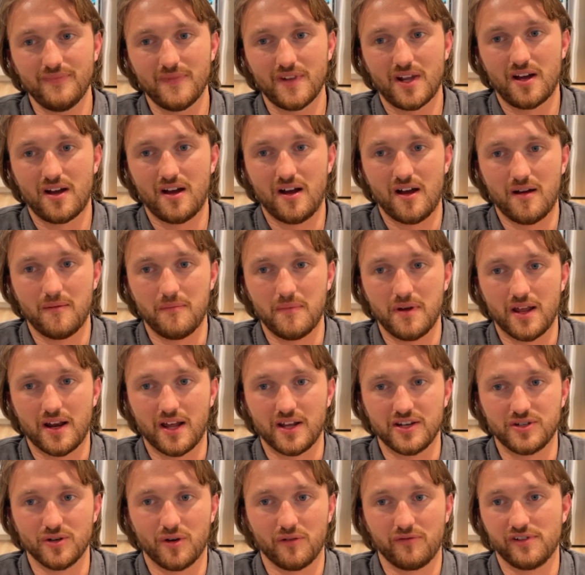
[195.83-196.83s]
And I
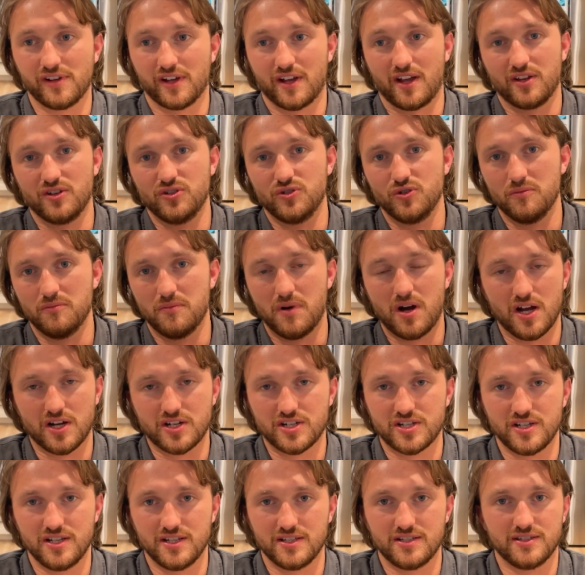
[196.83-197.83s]
don't feel like I can do
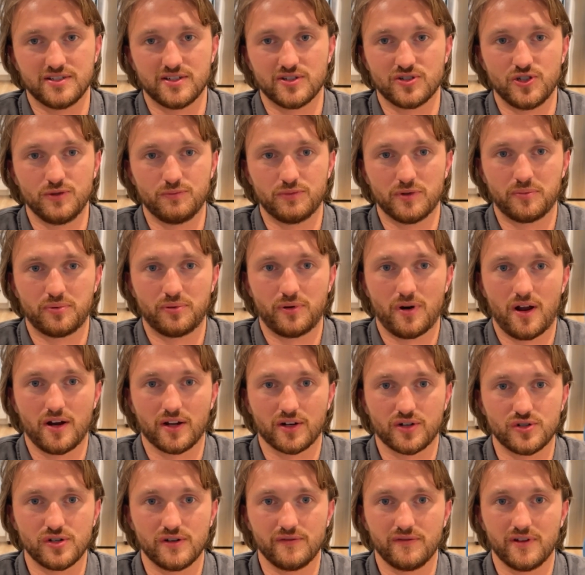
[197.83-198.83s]
much. This is a super
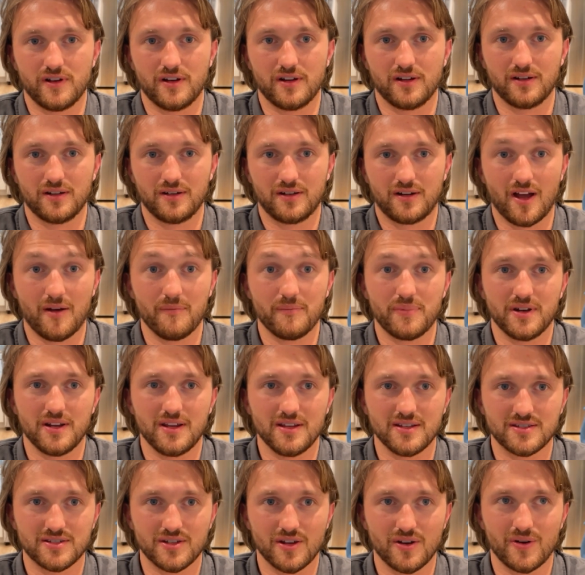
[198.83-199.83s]
product driven company,
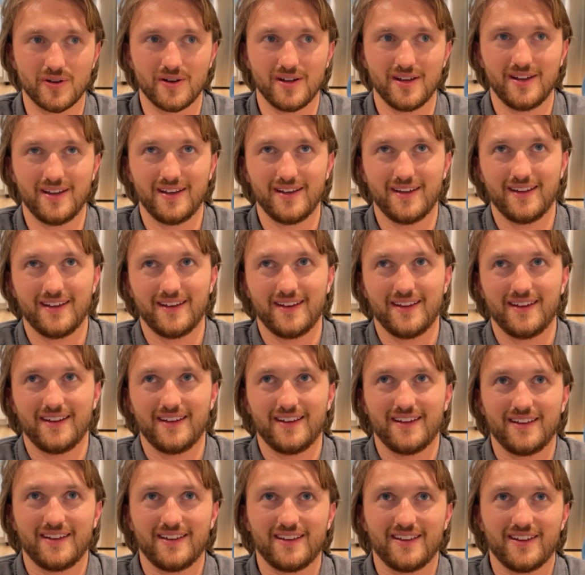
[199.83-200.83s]
so
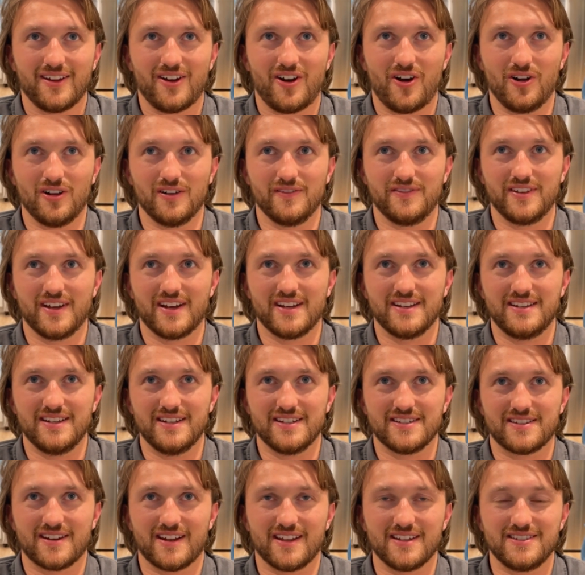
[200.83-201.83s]
all of the
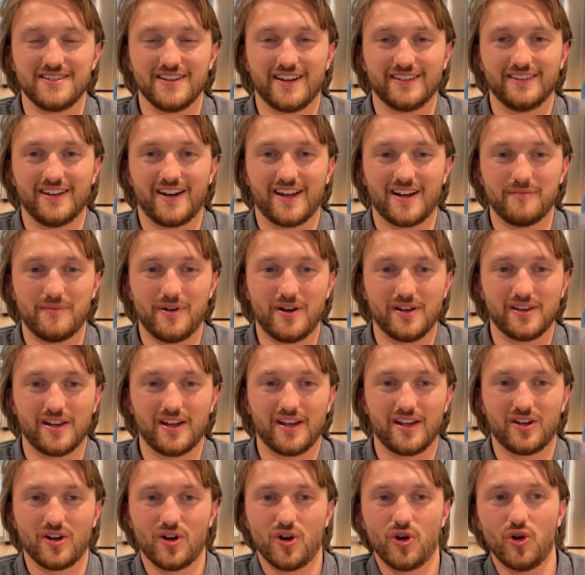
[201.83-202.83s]
ideas that I see online about
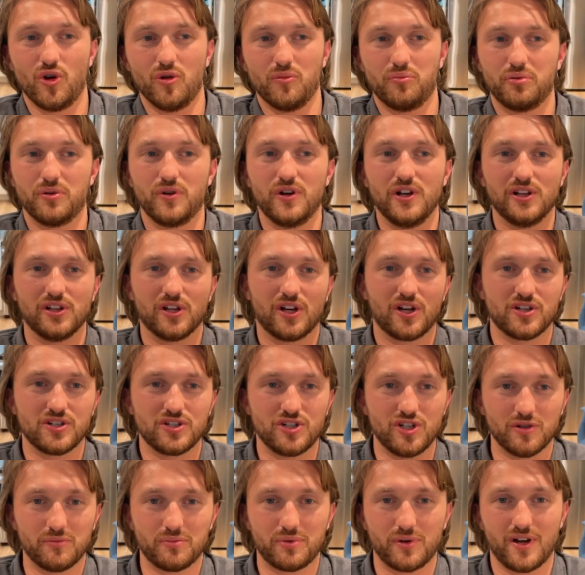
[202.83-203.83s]
like, oh, pre-launch
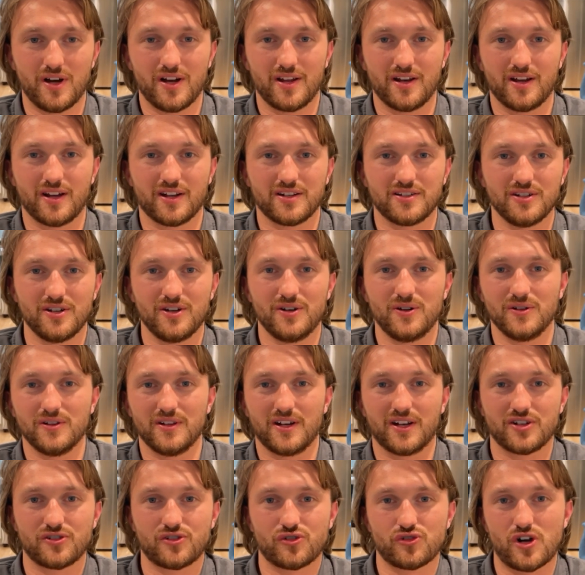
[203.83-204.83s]
your product, oh,
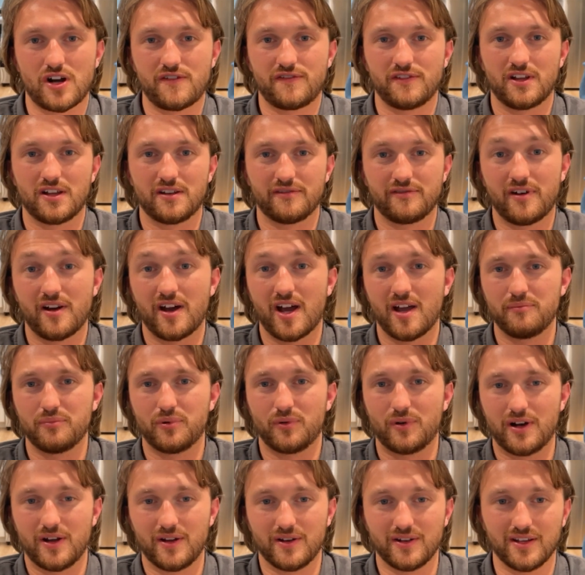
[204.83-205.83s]
like drive a lot of hype
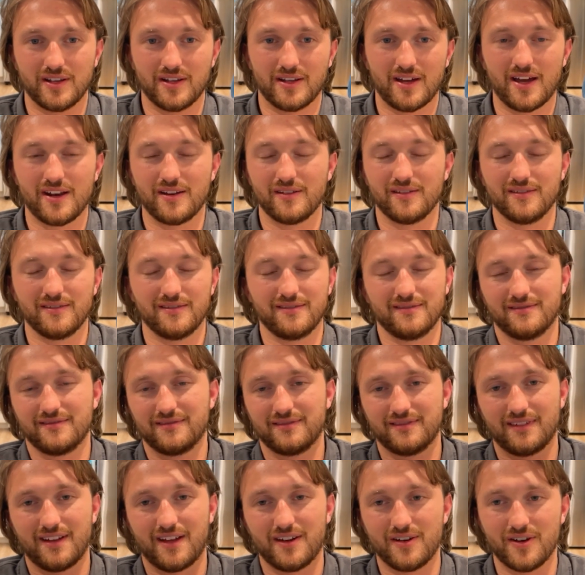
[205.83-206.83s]
around it. I don't
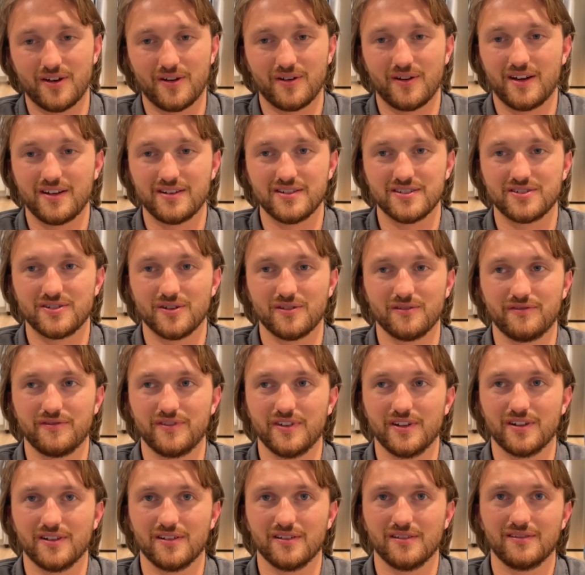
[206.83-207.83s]
know. I just don't
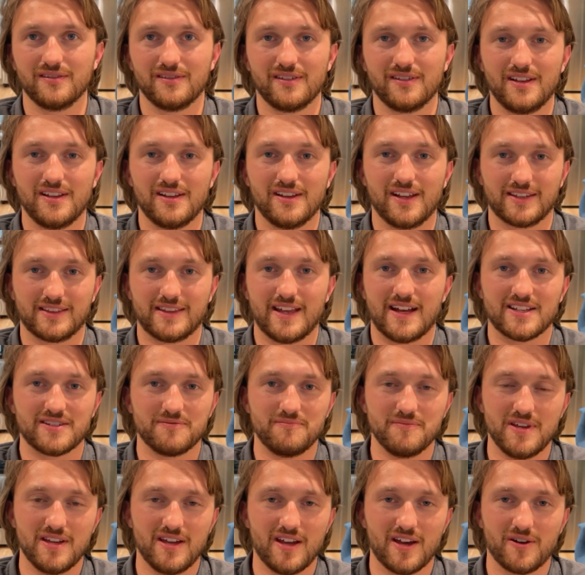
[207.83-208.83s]
feel like that's
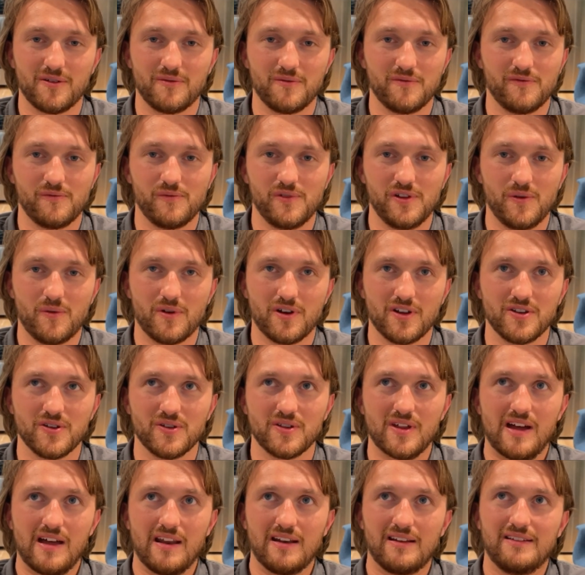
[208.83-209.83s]
me. I don't really want to do
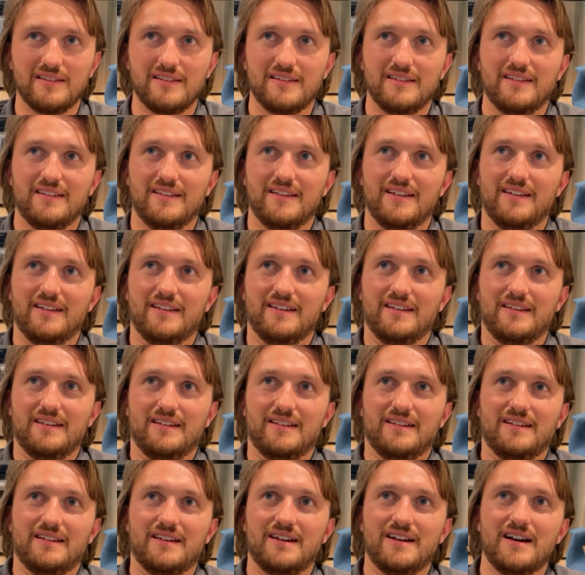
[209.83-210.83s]

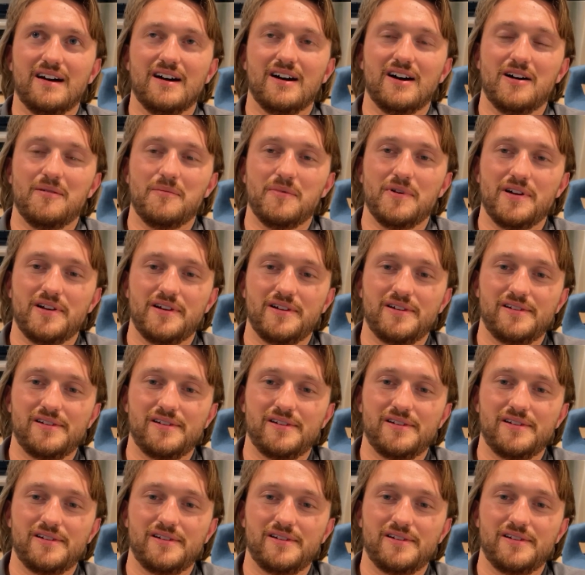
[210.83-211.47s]
that.